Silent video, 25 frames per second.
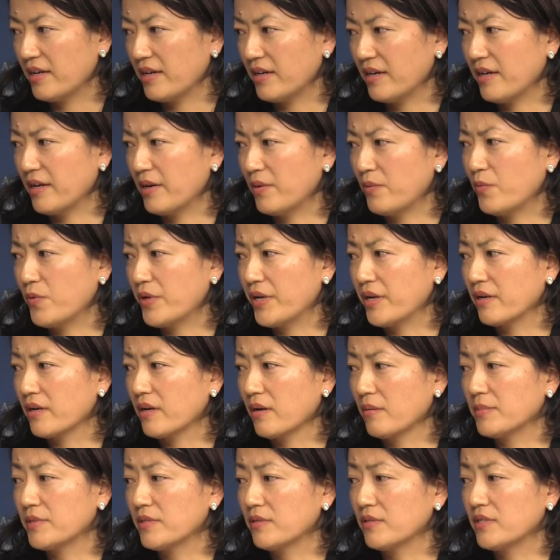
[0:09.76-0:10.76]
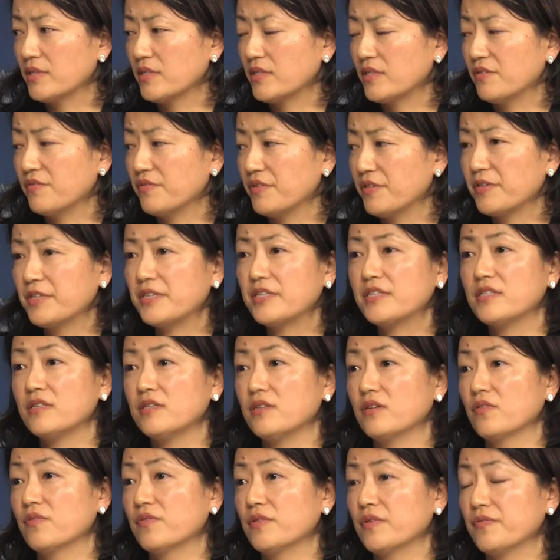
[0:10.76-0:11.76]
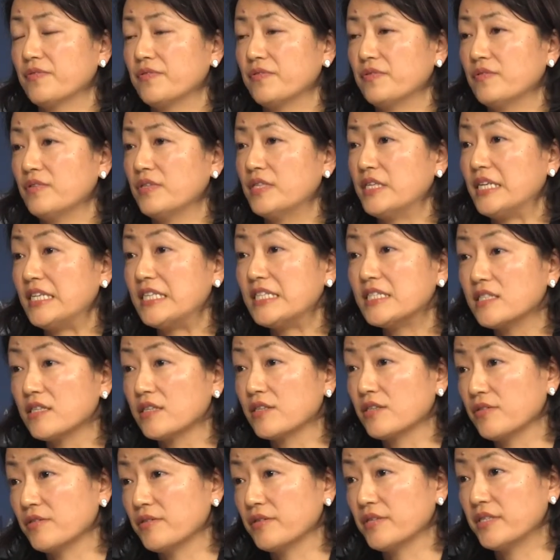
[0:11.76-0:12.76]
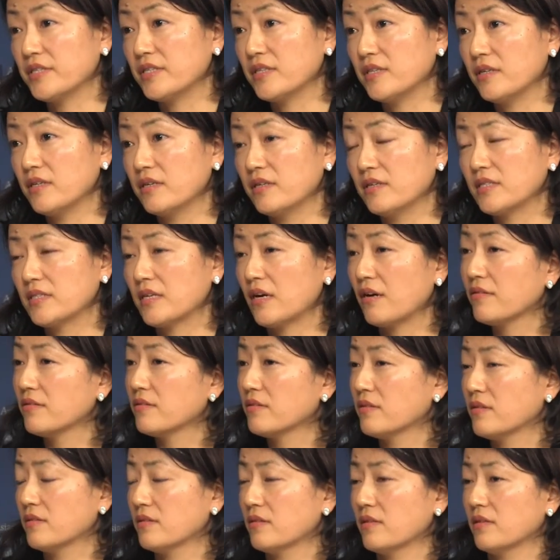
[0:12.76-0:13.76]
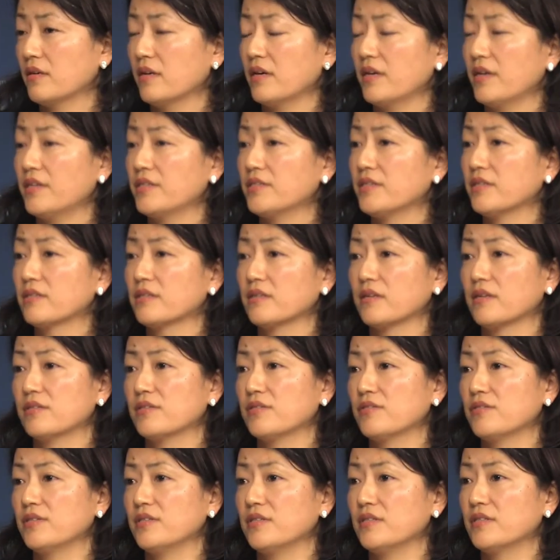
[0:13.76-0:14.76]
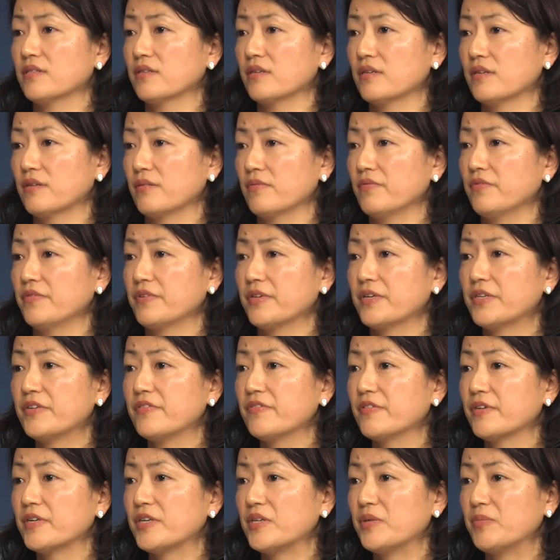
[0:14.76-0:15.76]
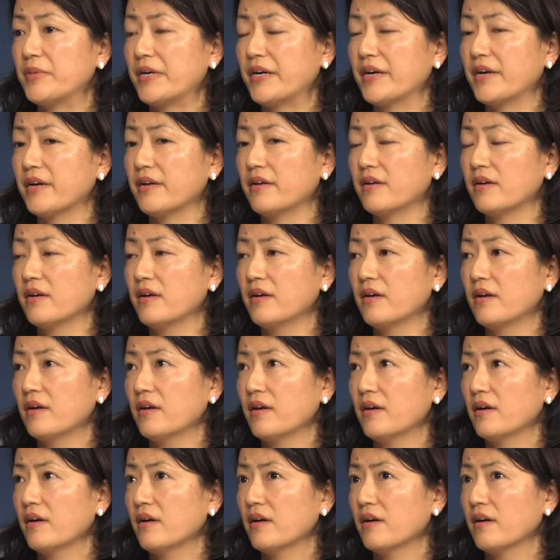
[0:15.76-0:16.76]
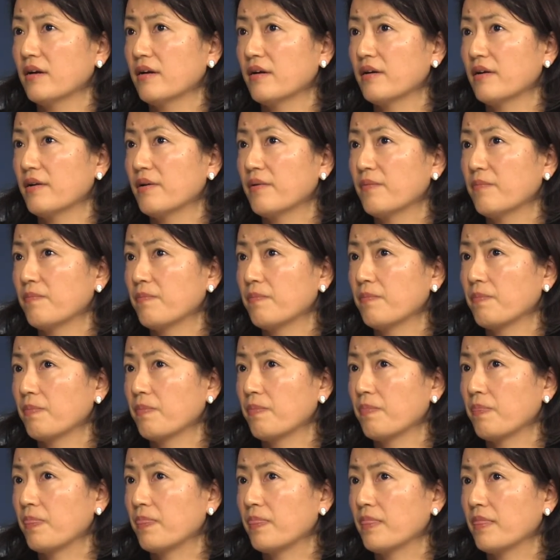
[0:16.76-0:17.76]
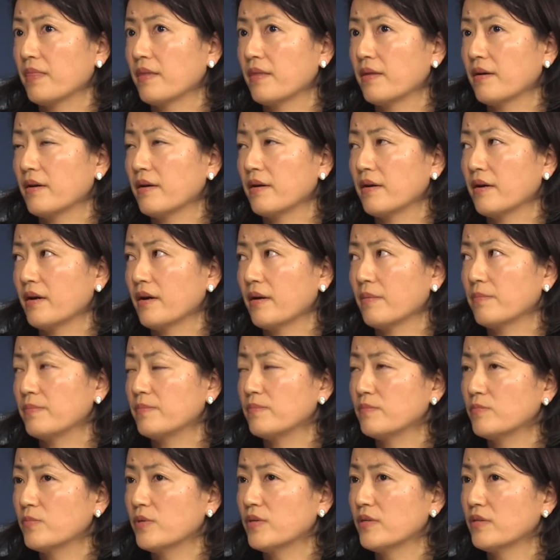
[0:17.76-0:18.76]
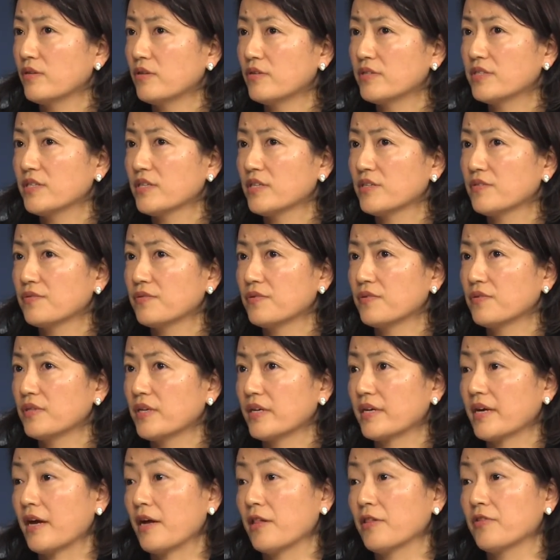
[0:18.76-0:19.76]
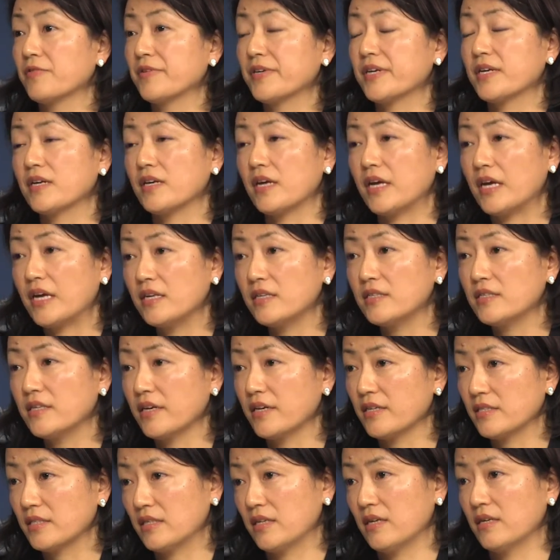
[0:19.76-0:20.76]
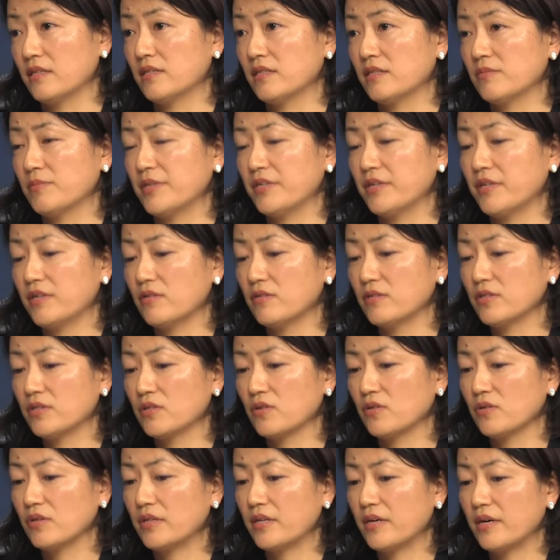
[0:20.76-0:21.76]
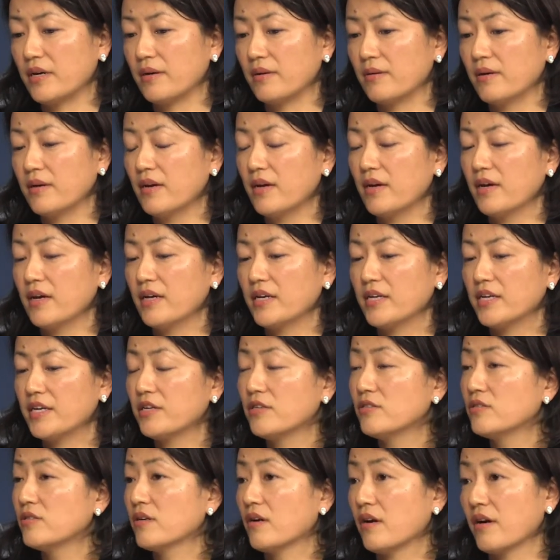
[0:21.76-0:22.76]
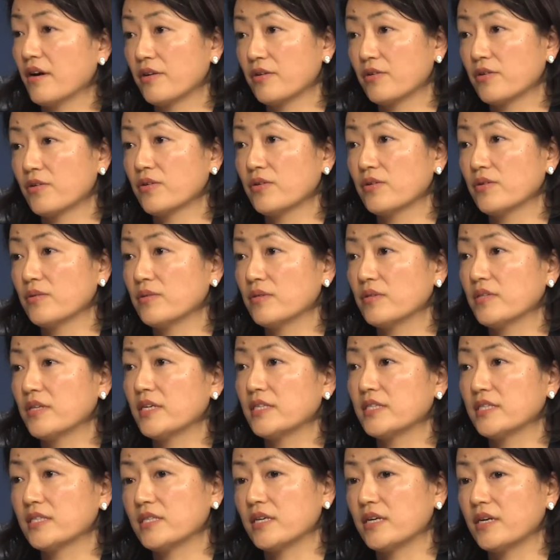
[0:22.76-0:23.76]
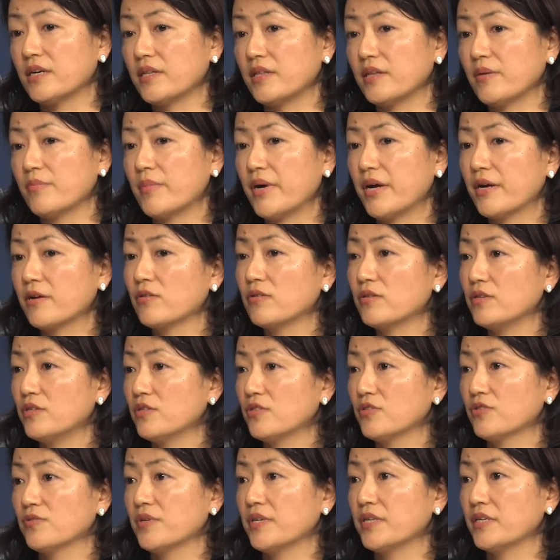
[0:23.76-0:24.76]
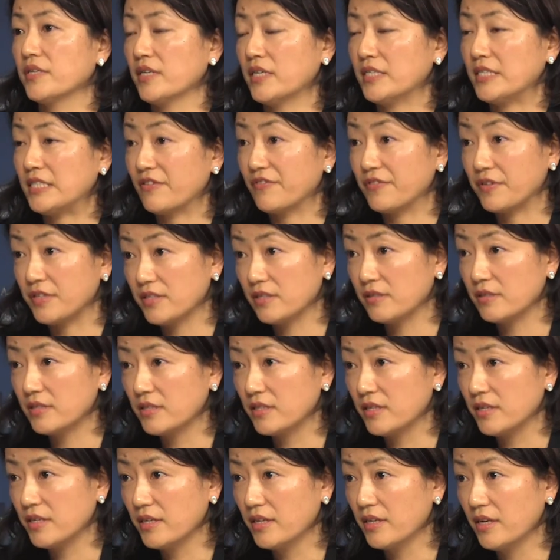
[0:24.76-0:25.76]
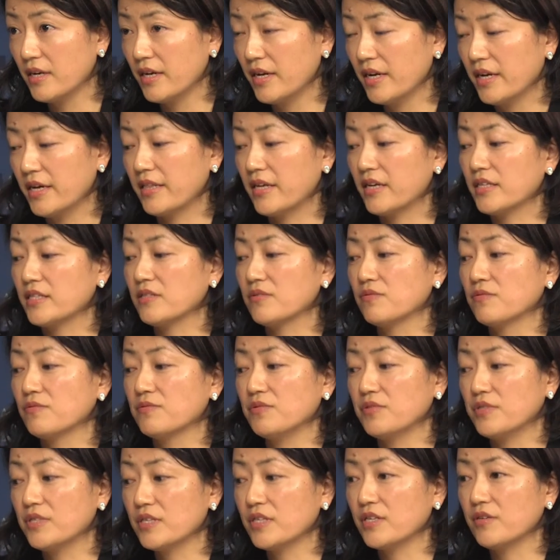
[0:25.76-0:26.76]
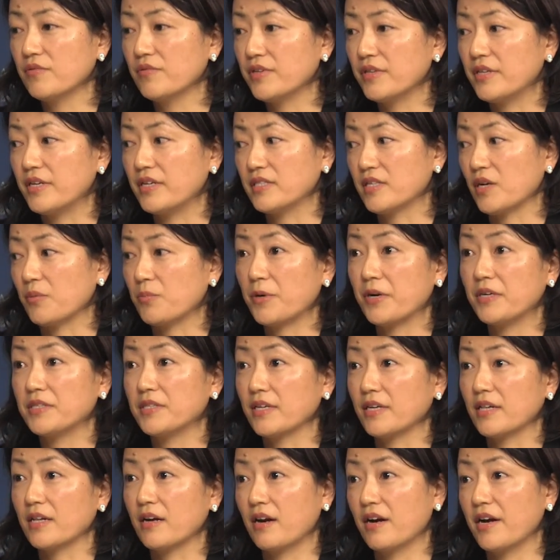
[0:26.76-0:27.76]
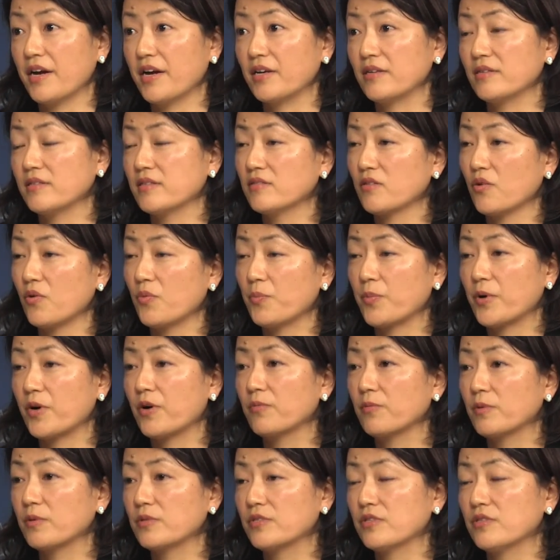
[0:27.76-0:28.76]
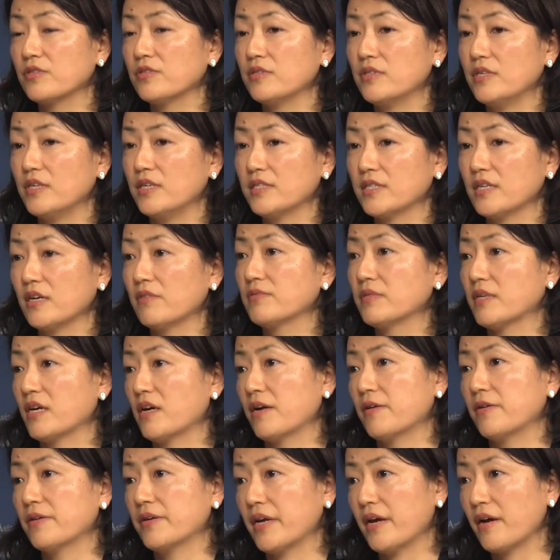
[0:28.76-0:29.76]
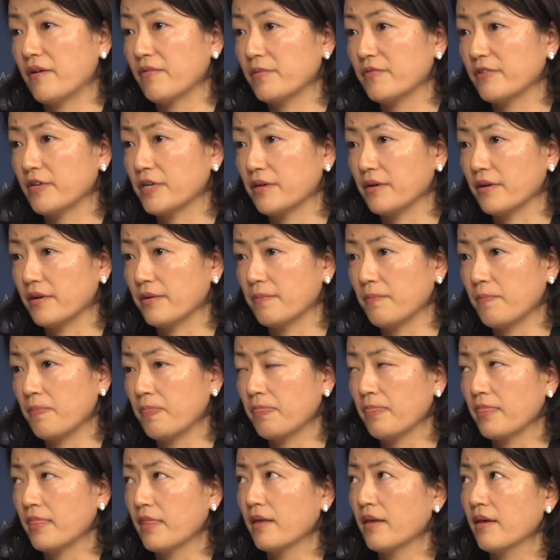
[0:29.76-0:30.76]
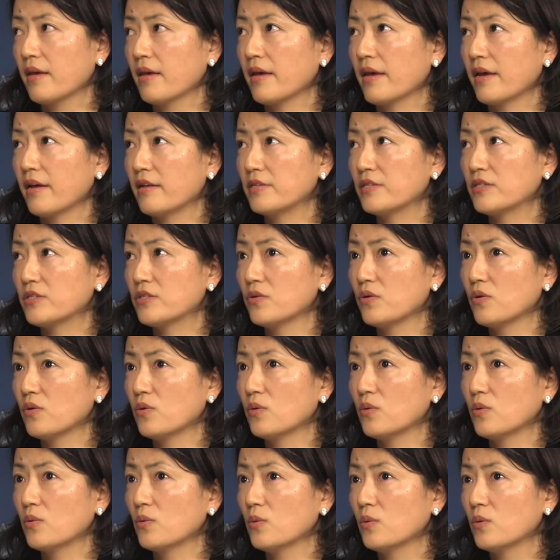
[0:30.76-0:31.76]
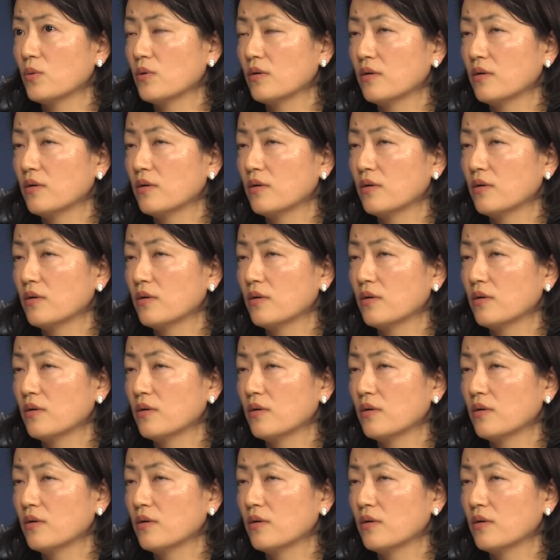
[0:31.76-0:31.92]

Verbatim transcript: Uh, when it comes to severity of the food insecurity, South Asian countries are very, very bad. Um, up, well, not just for the caloric intake sense, but also the hidden hunger, that's uh, the micronutrient deficiency. That's really, really surprisingly high, comparable to the sub-Saharan Africa. And so